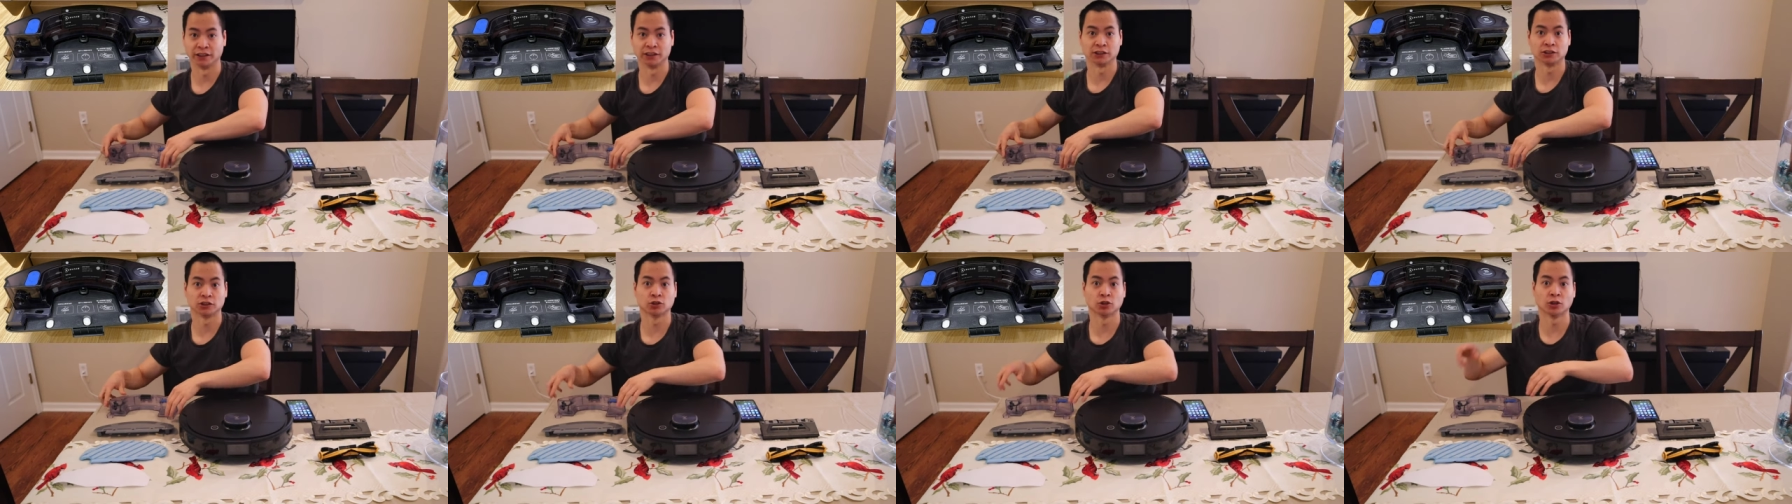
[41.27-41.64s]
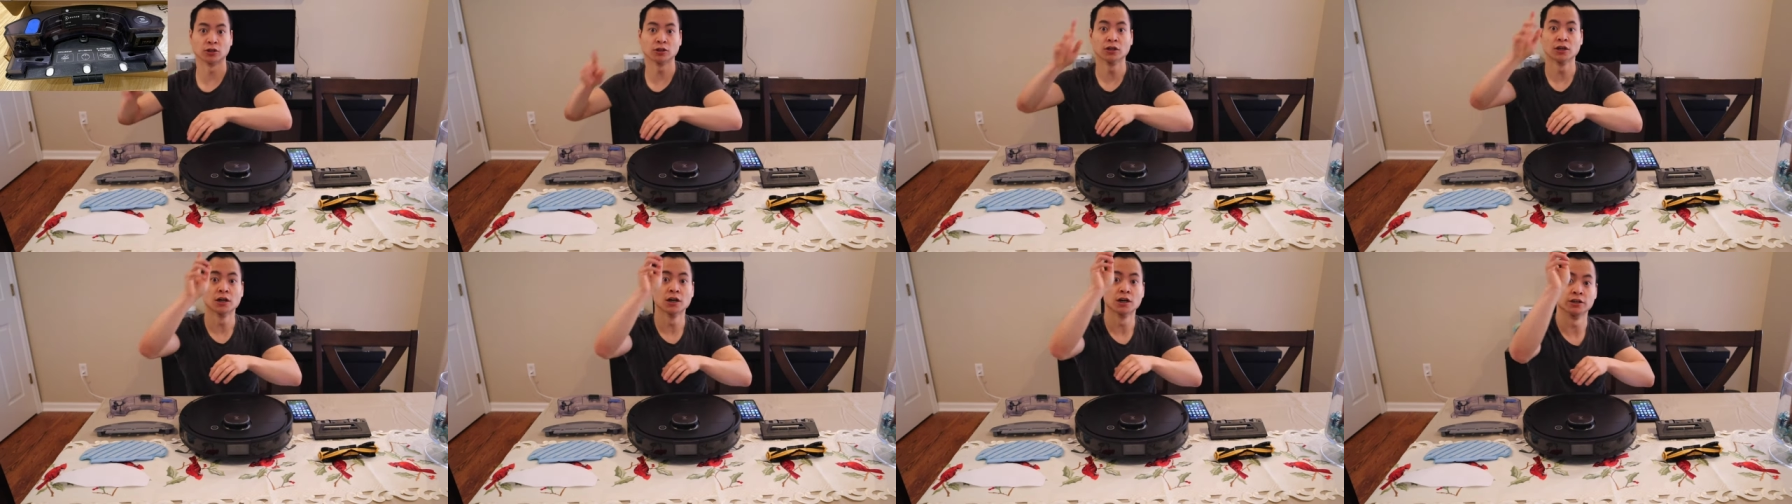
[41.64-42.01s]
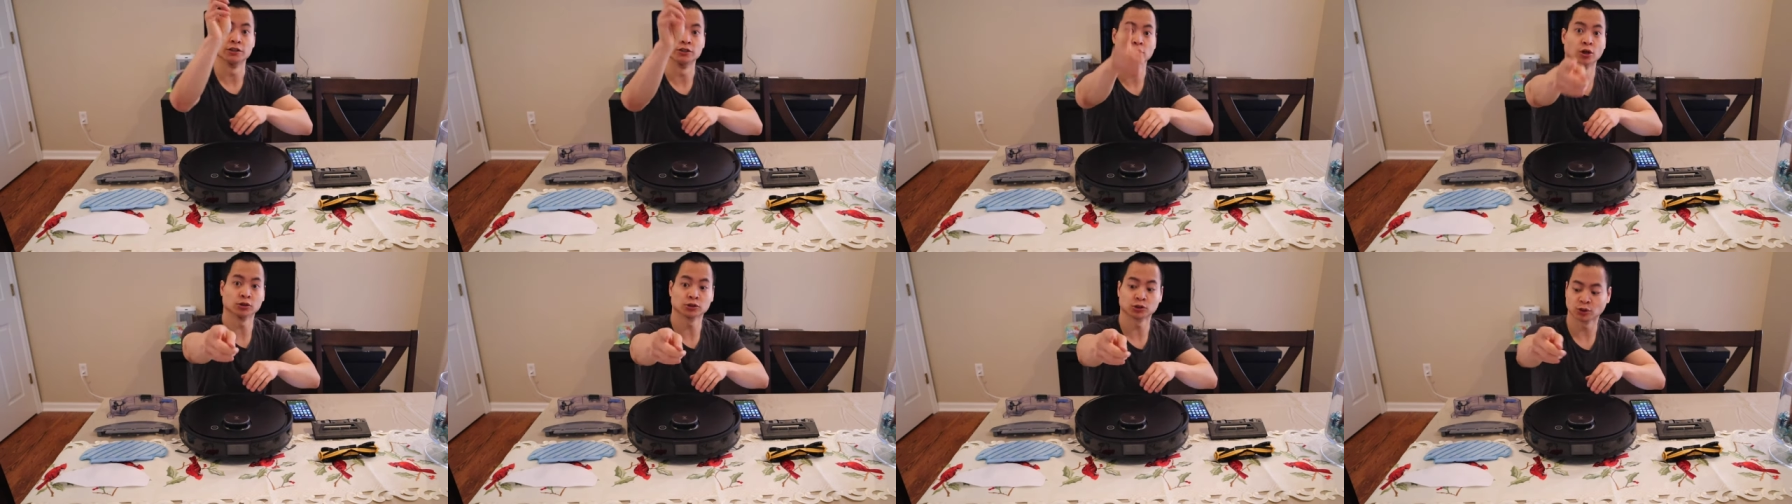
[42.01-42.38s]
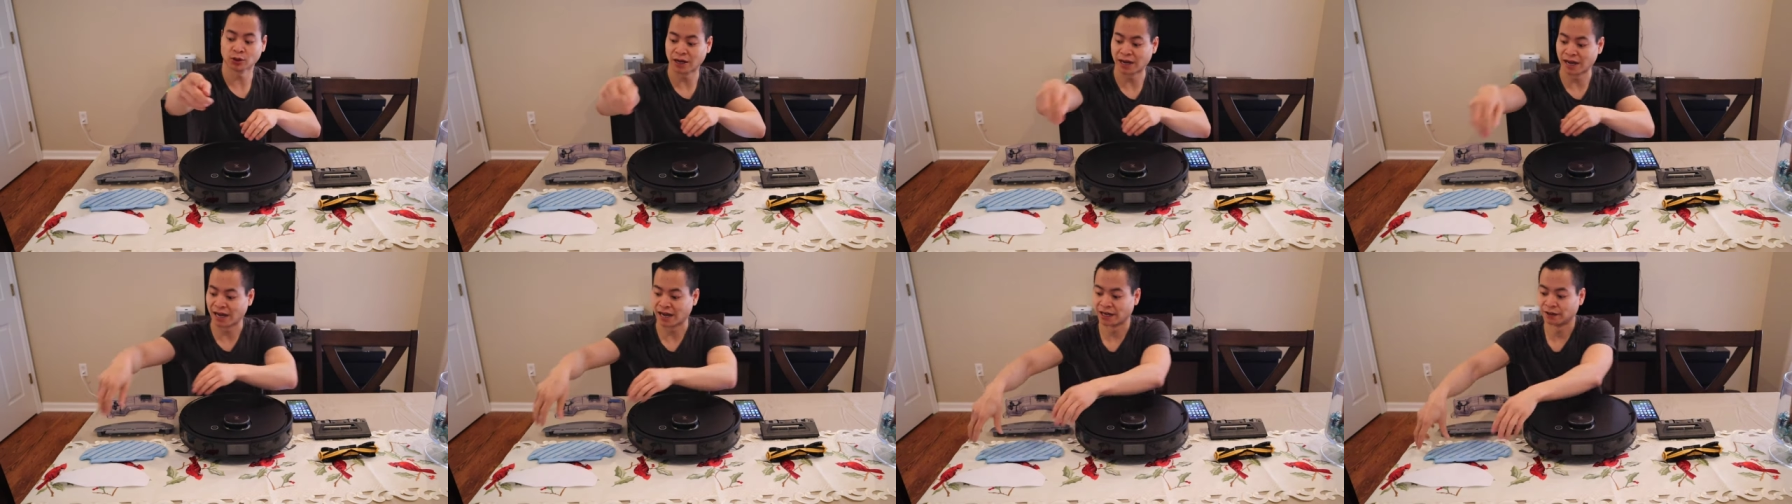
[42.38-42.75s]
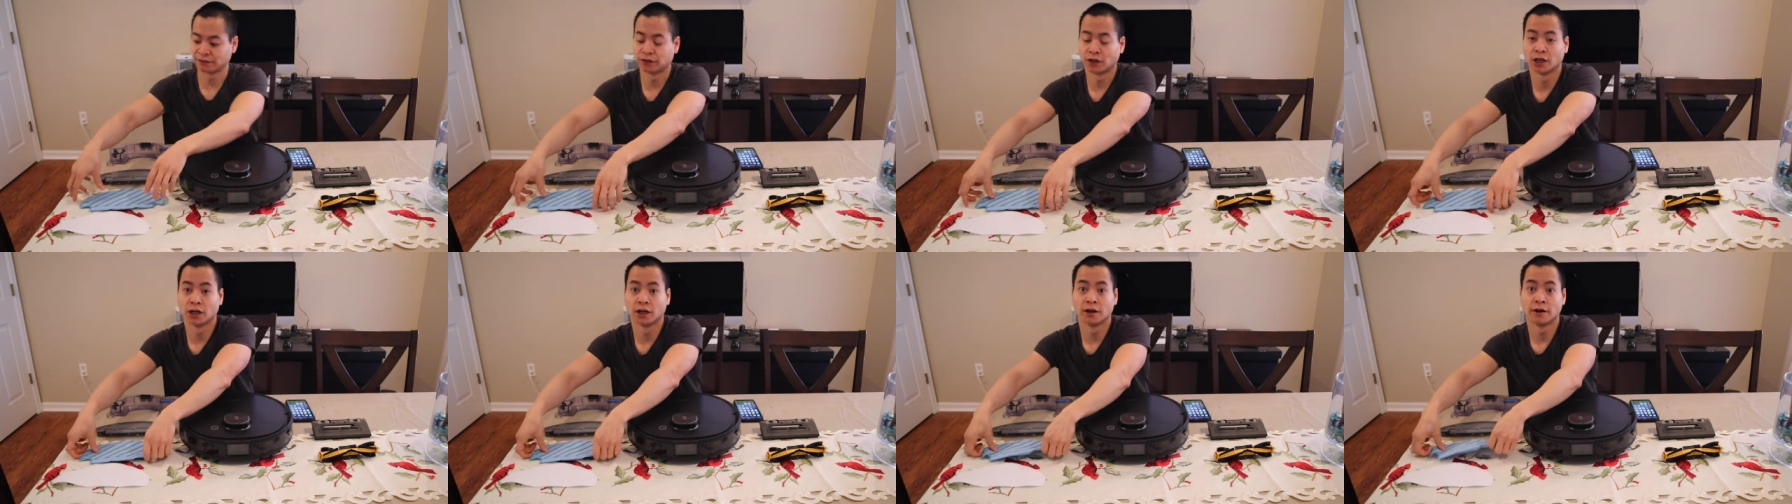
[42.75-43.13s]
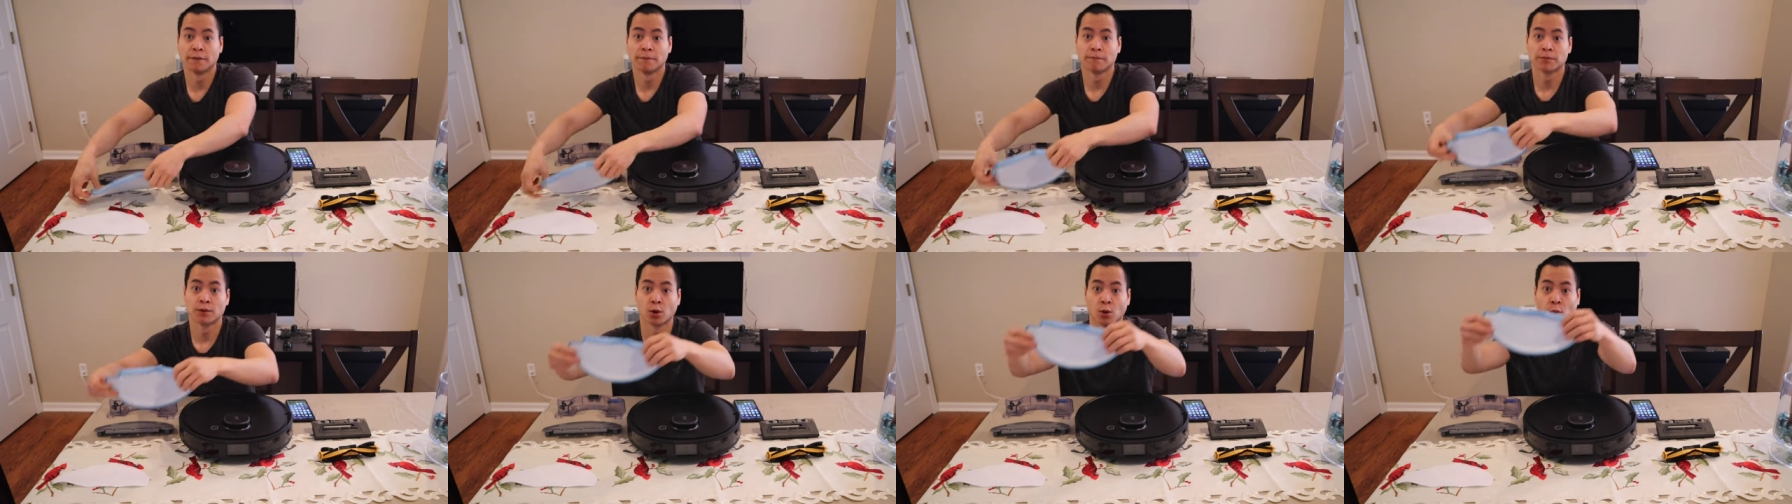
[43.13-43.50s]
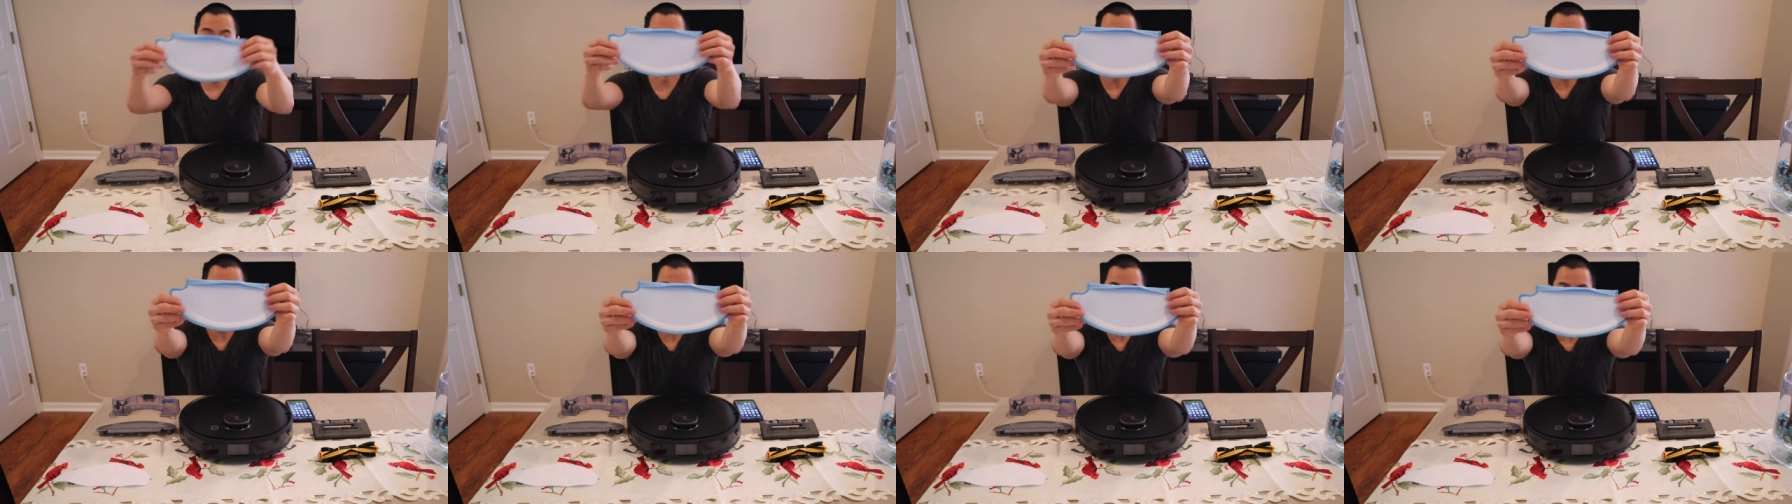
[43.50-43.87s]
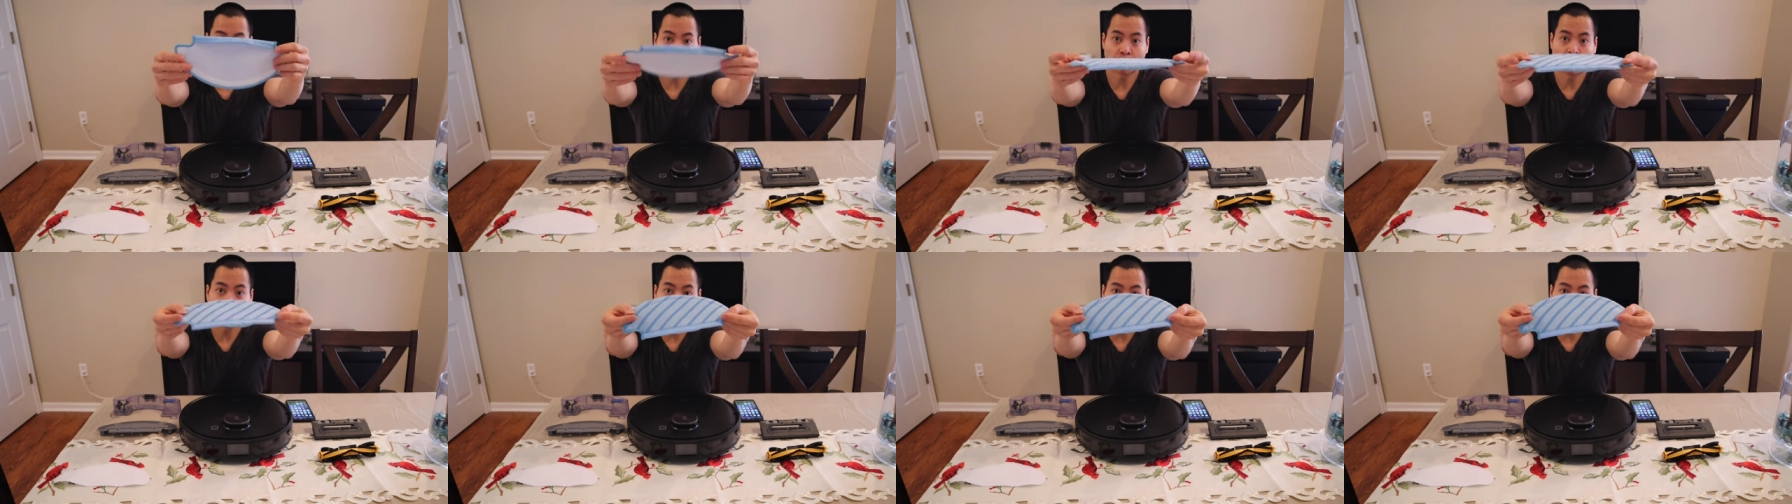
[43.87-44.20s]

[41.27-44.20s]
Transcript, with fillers: very cool. You also have washable